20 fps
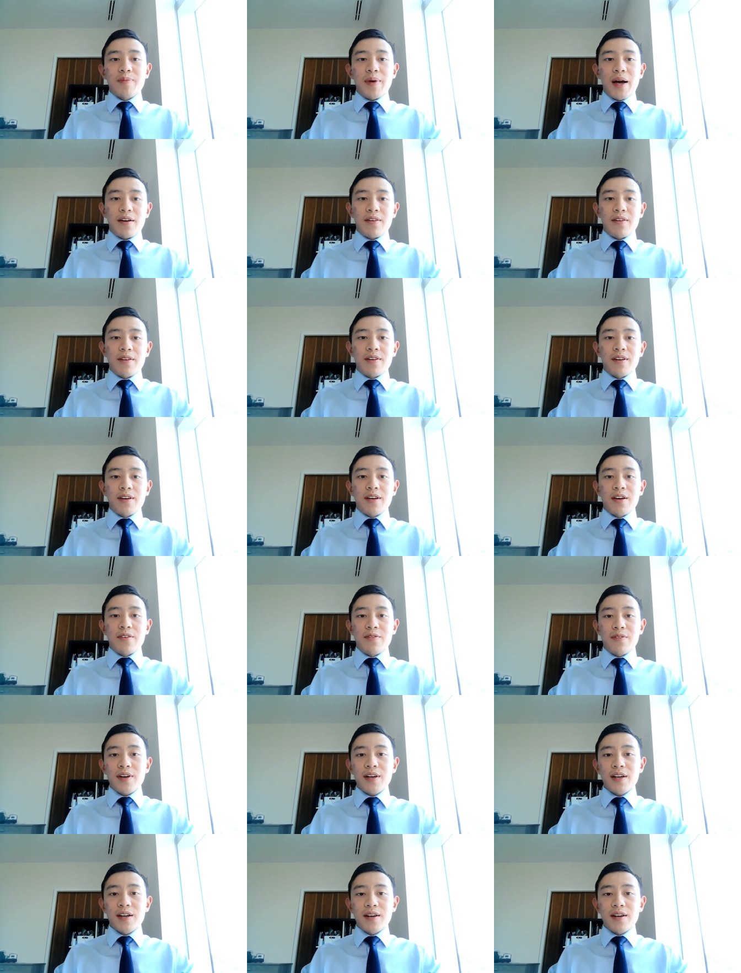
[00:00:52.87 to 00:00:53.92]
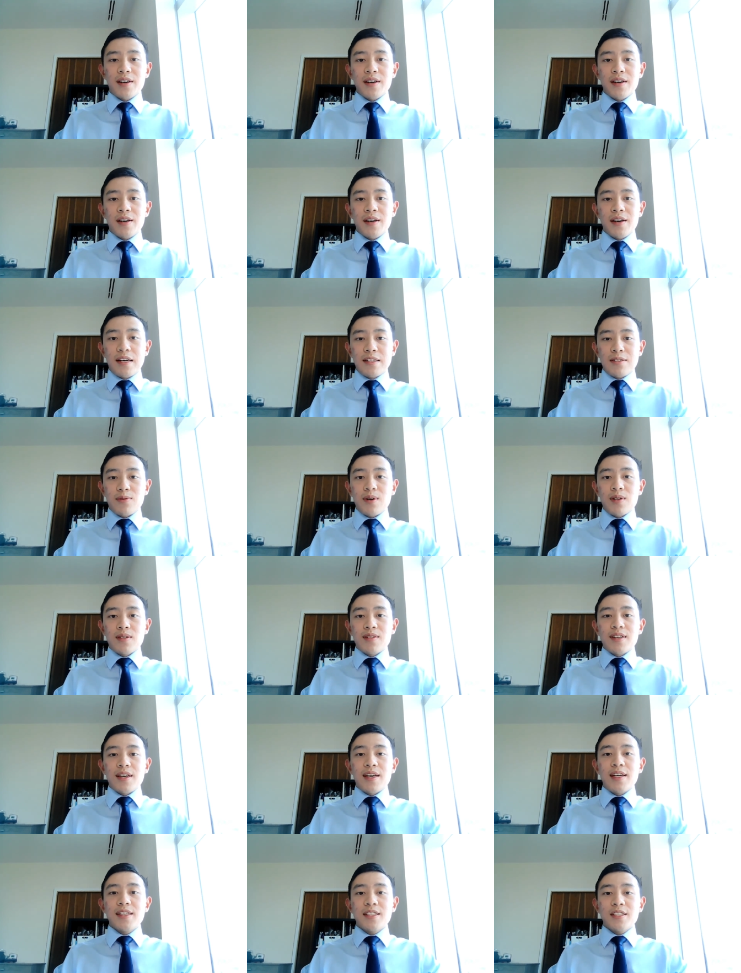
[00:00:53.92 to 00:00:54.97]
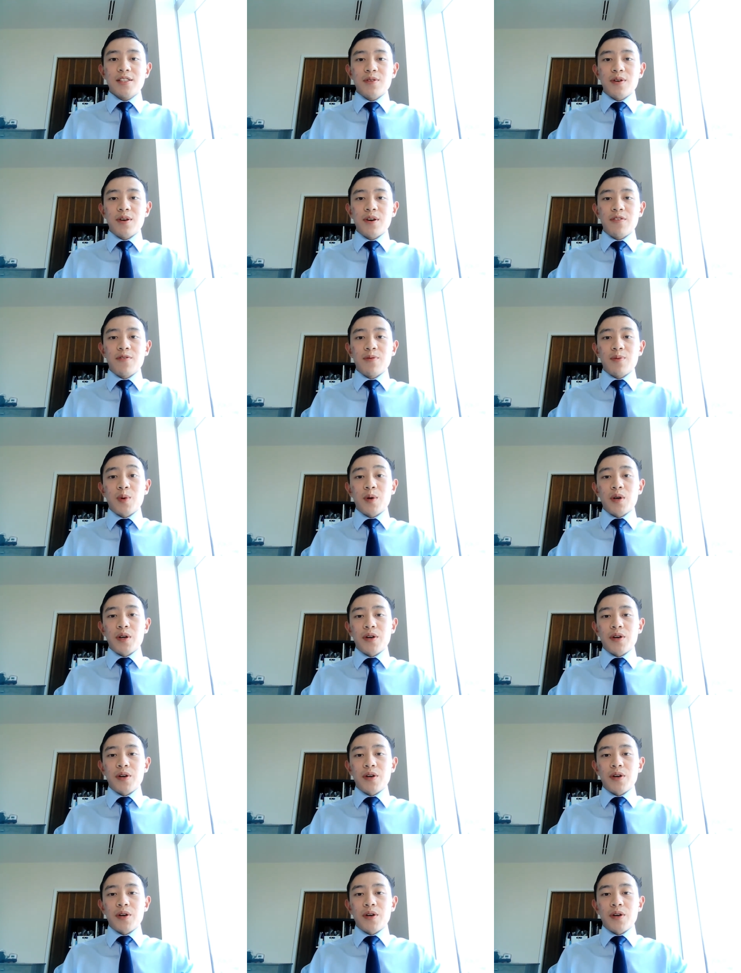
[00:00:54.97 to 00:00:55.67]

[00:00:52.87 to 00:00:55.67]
background and career as well as the history of